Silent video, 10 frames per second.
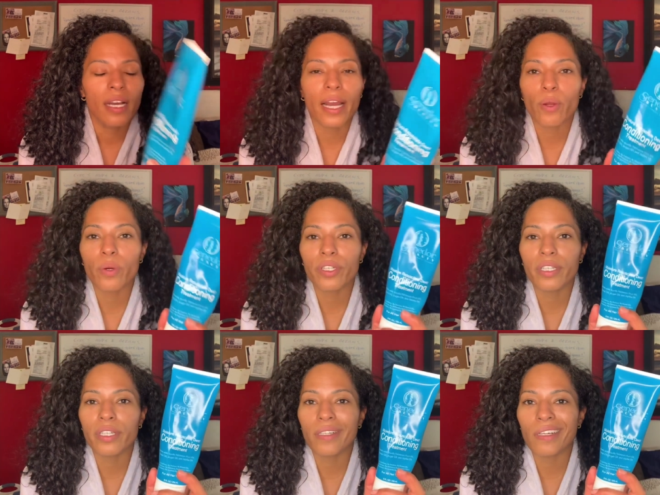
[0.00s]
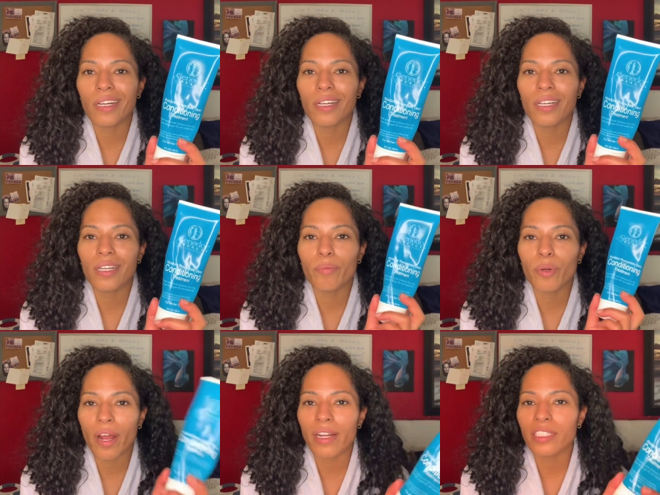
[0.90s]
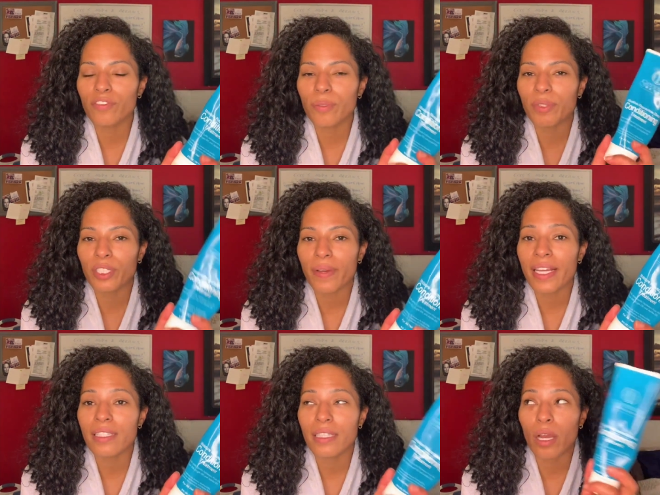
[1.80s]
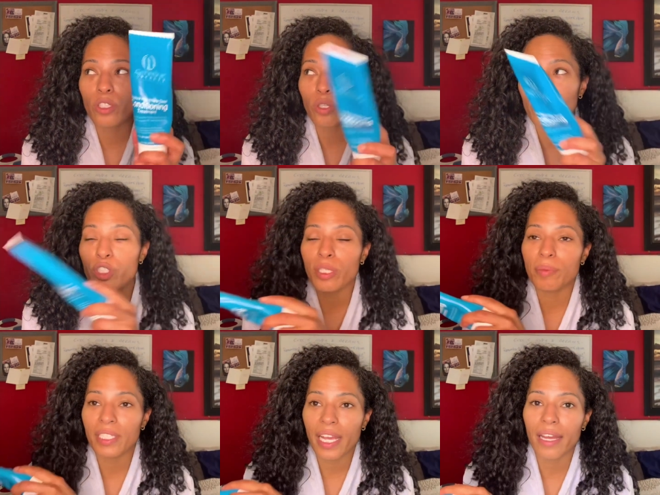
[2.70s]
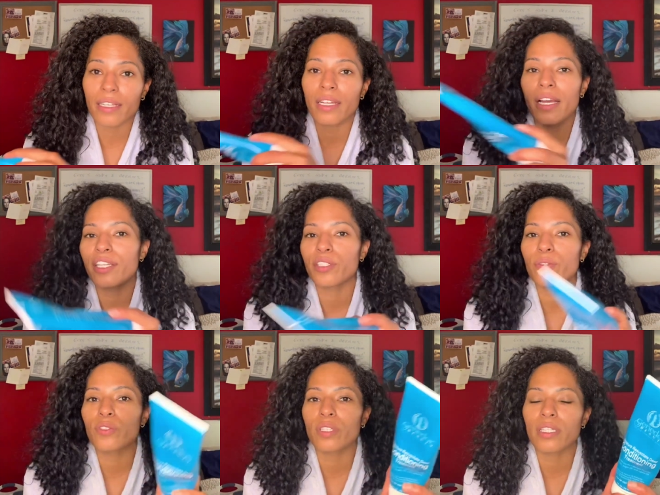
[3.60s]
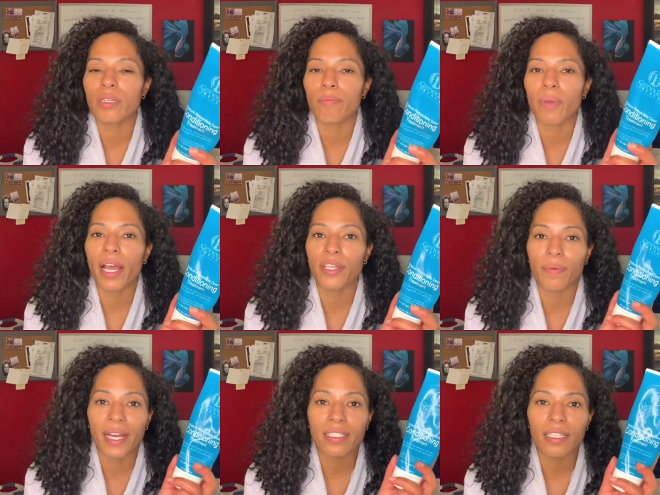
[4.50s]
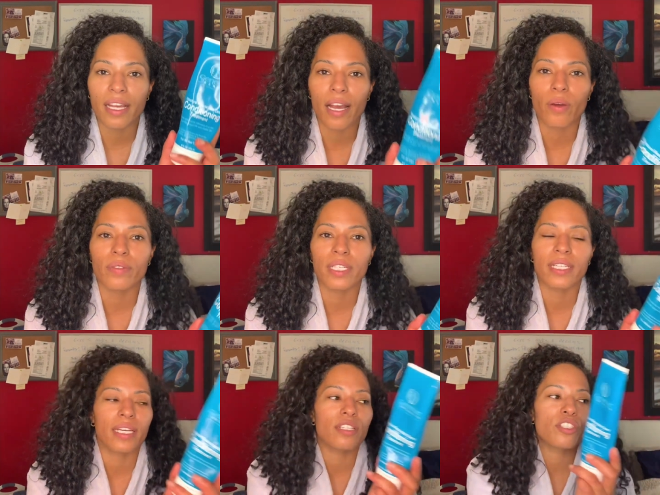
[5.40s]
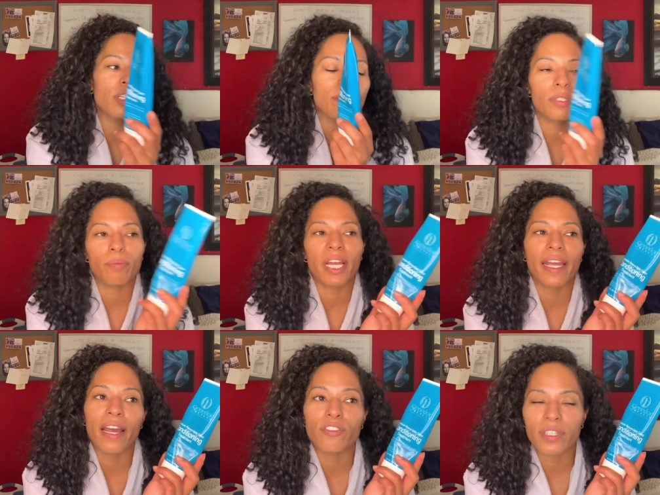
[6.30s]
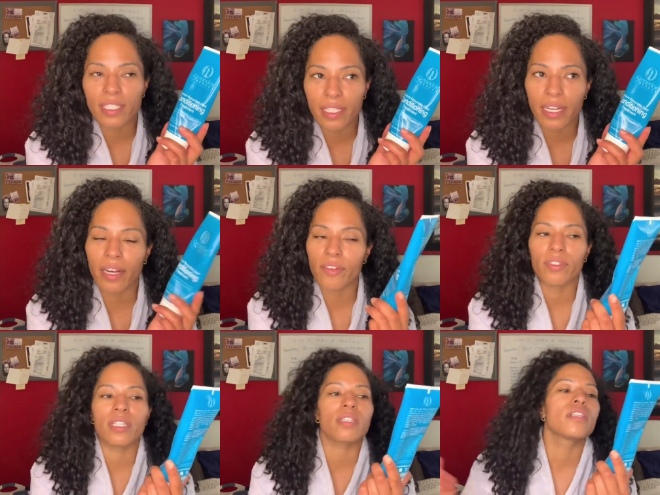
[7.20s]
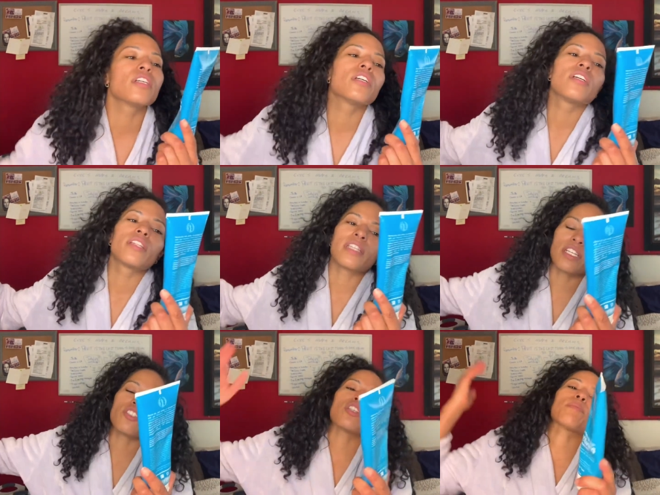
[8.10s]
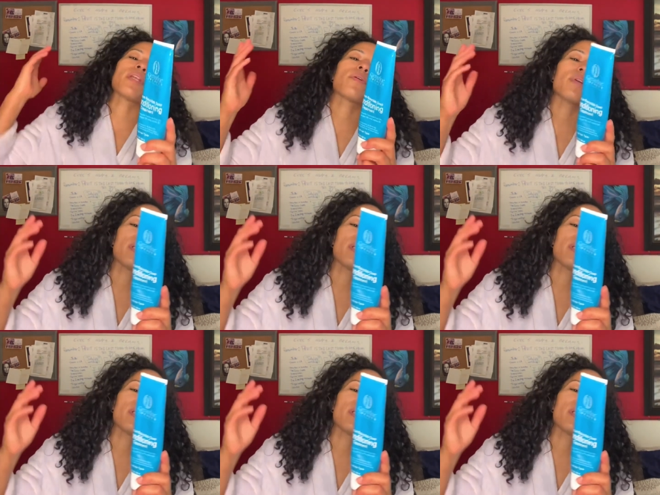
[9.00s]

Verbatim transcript: I order products from the US that don't ship to Canada. I use the My US account and get it shipped to my address there, and then they ship it out